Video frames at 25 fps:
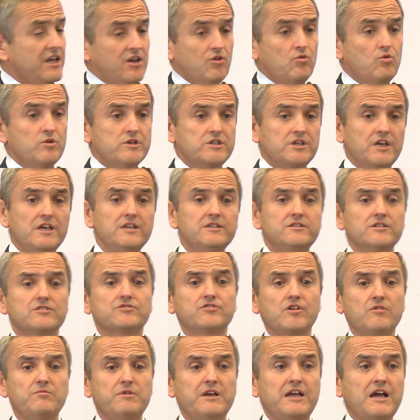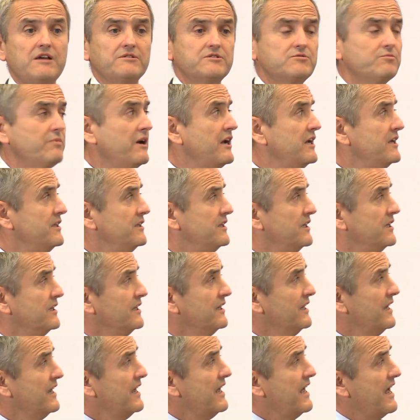in which the interest rate becomes
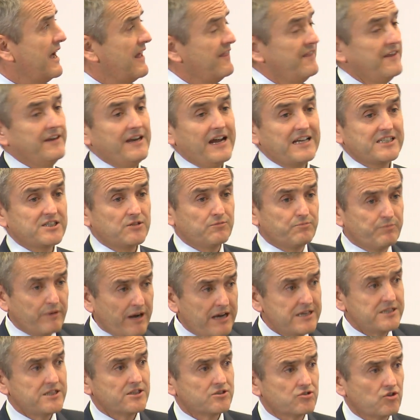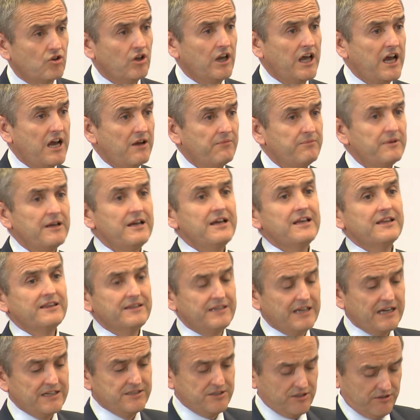binding and then asset prices collapse.
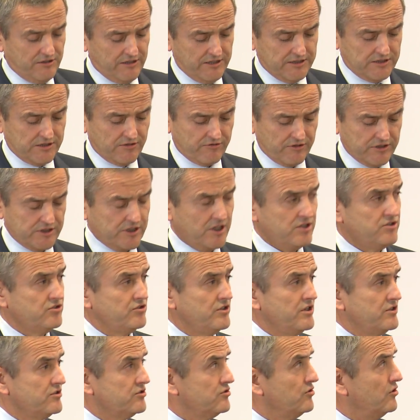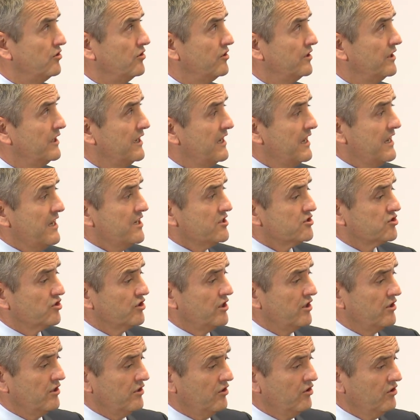That generates a recession and so on.
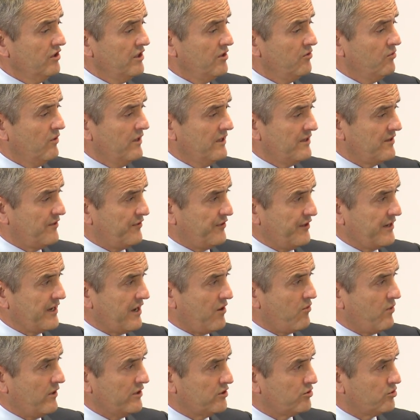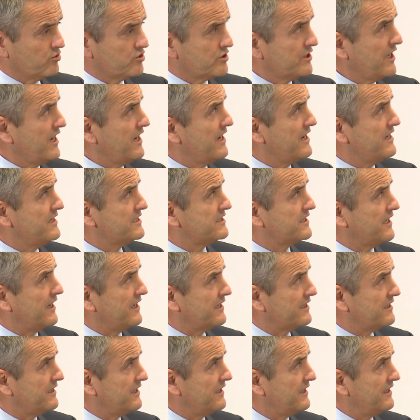So the only one thing I want to say is
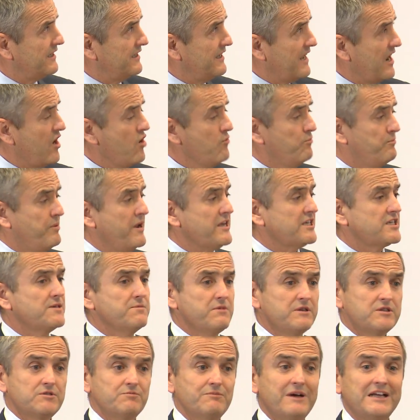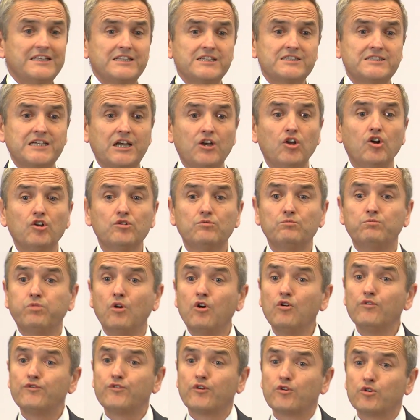that now pessimism matters a lot
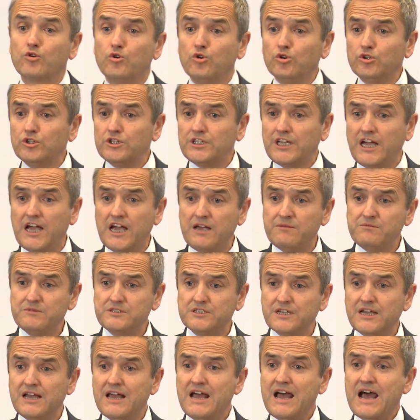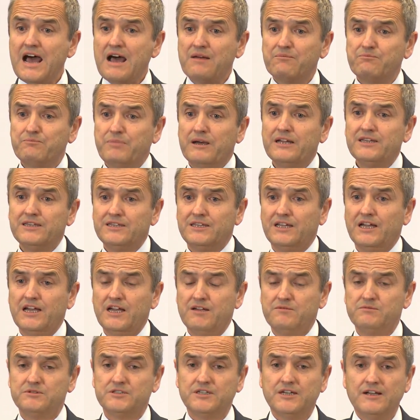both for good times and bad
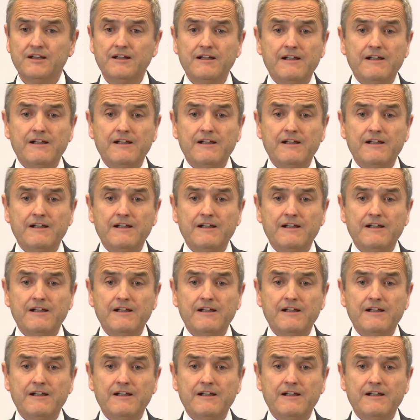times.